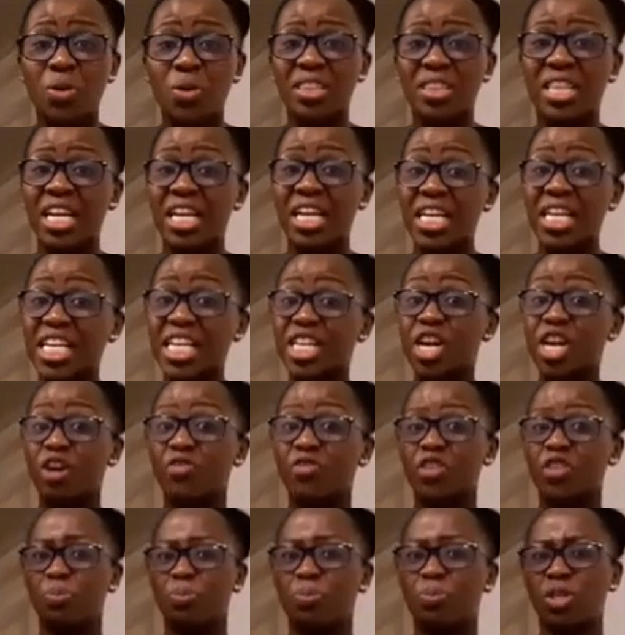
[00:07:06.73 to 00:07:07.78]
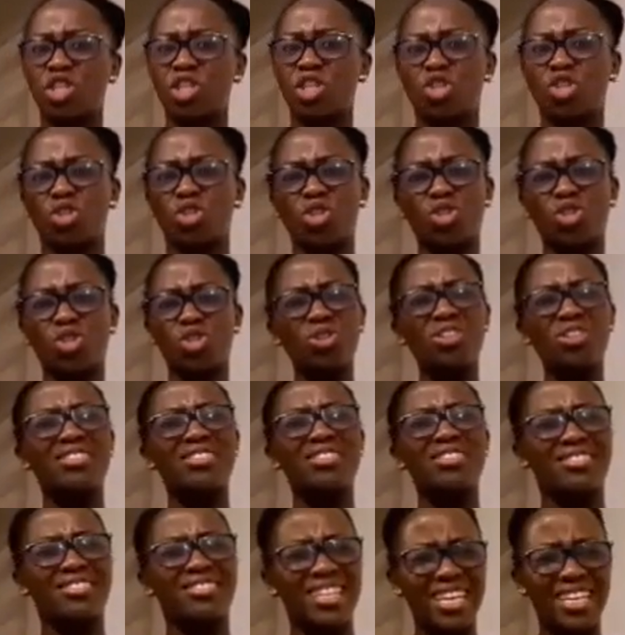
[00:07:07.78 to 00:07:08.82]
the leader of the opposition stood
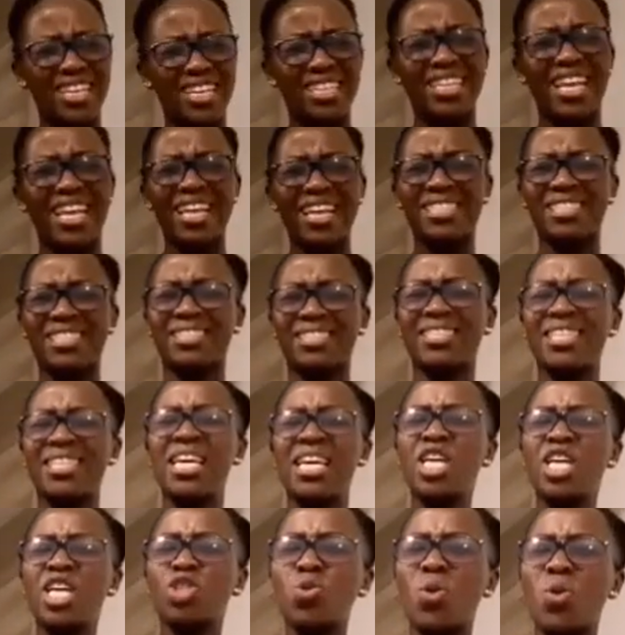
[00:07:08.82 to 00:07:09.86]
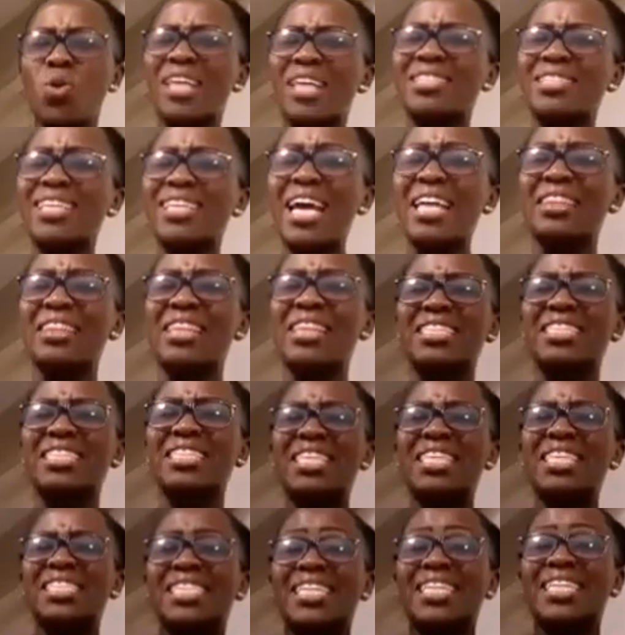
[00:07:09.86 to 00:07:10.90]
next to a sign that
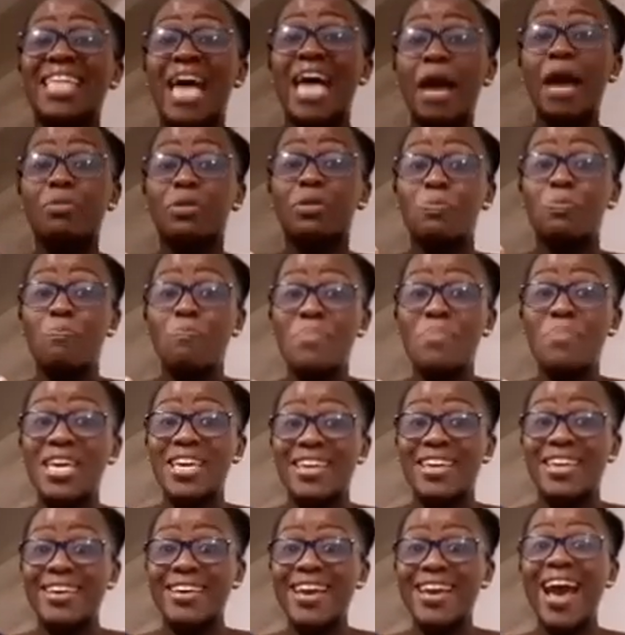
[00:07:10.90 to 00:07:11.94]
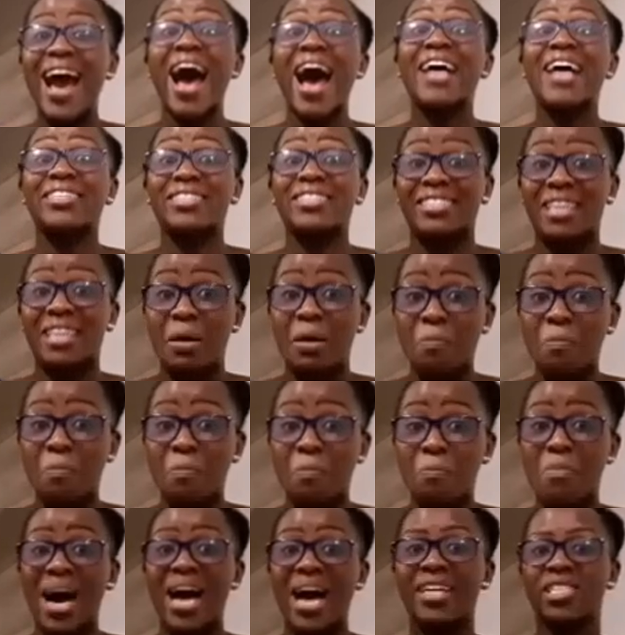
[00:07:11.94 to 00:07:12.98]
described me as a
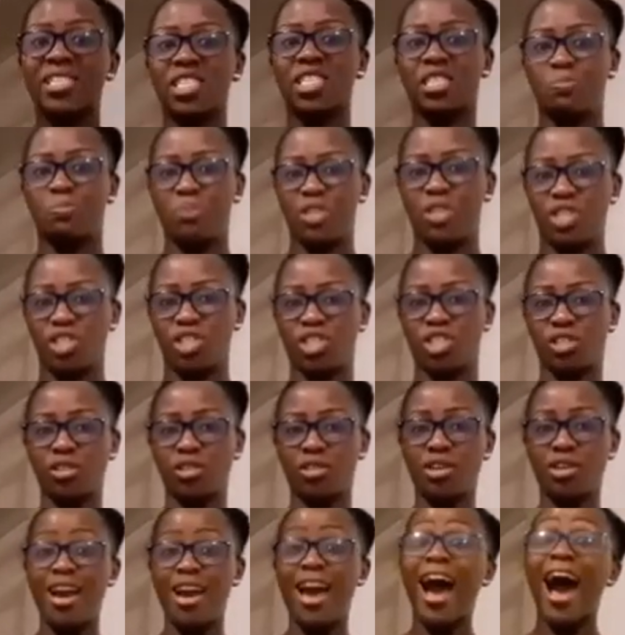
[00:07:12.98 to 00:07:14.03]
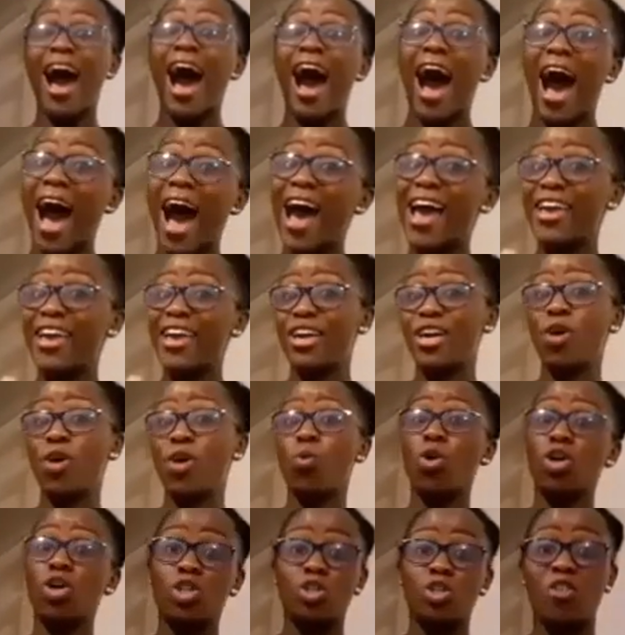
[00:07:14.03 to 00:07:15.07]
man's bitch. I
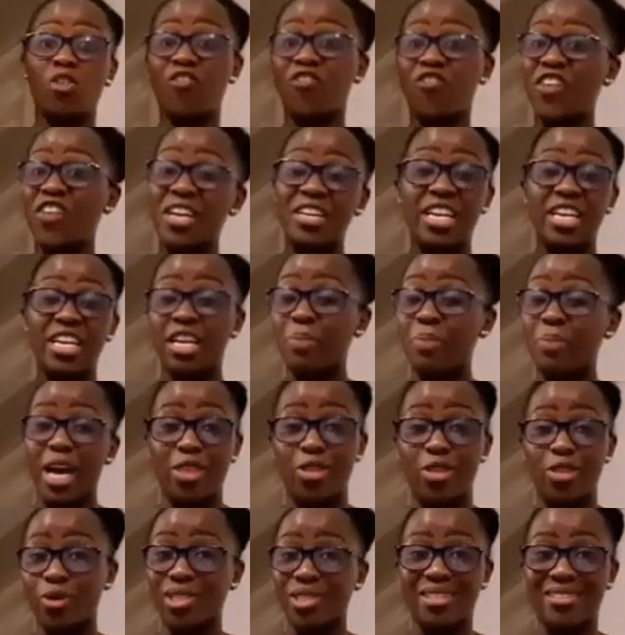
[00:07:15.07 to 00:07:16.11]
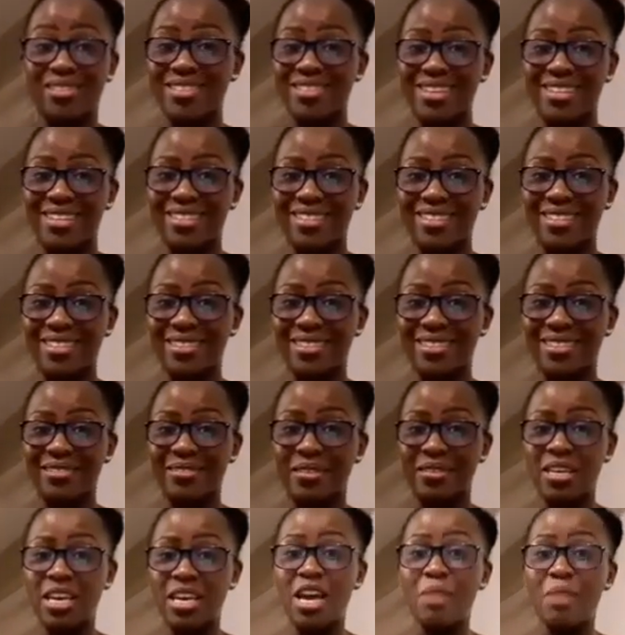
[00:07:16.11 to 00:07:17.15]
was offended by those things.
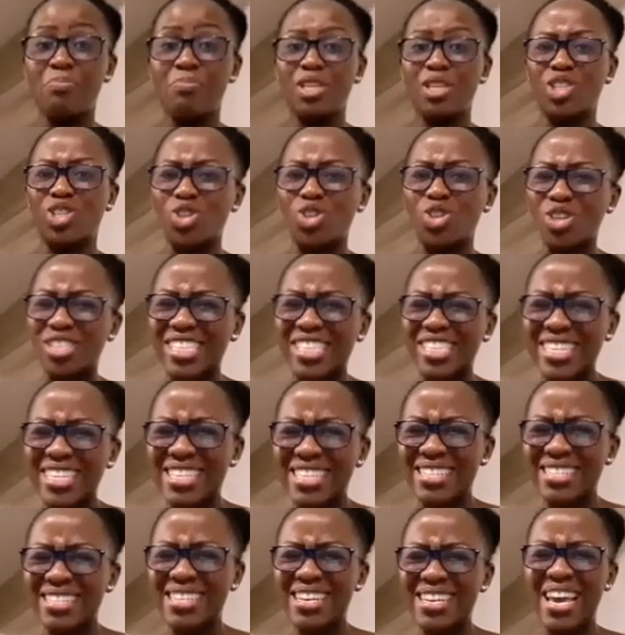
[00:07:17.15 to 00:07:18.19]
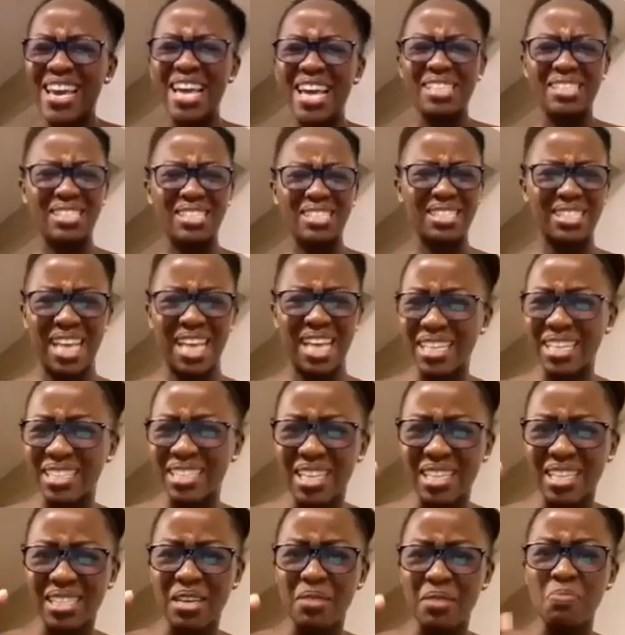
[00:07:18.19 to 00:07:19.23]
Misogyny,
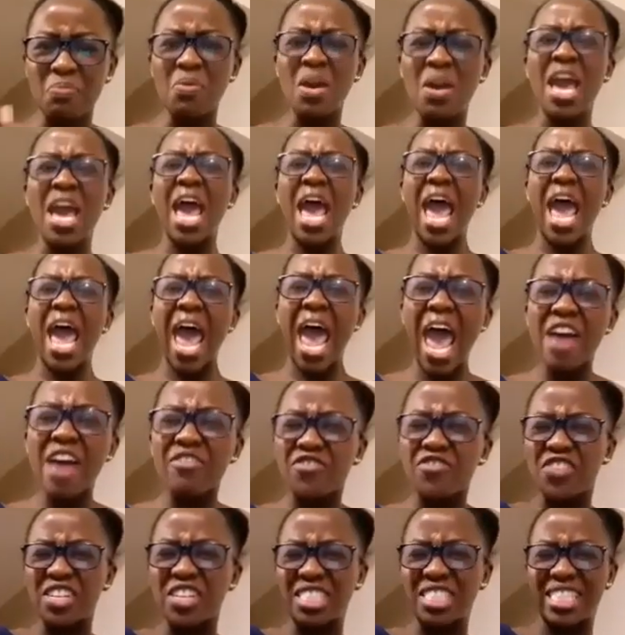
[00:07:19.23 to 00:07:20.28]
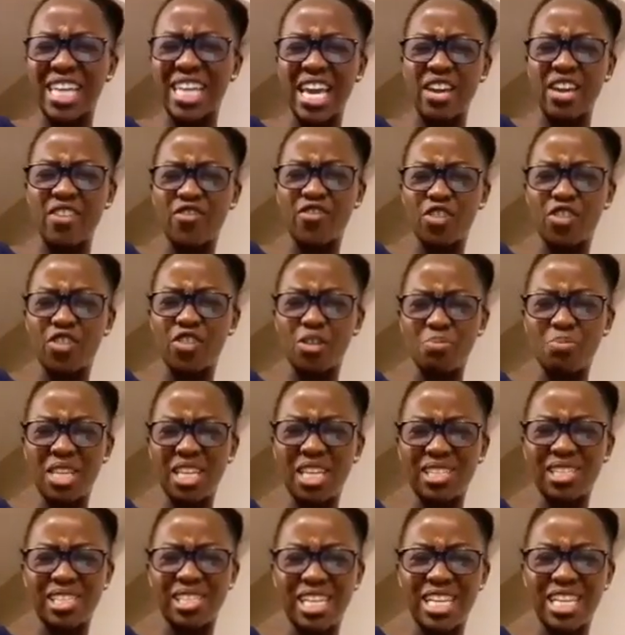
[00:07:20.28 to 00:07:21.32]
sexism, every day from
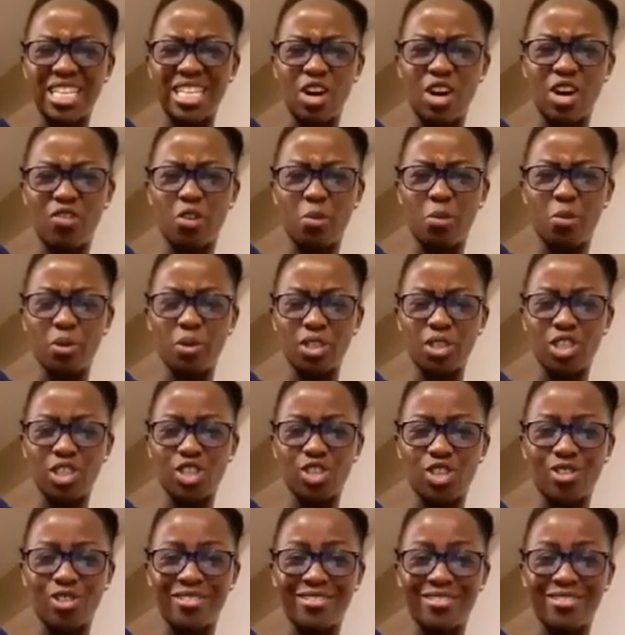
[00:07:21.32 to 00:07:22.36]
this leader of opposition.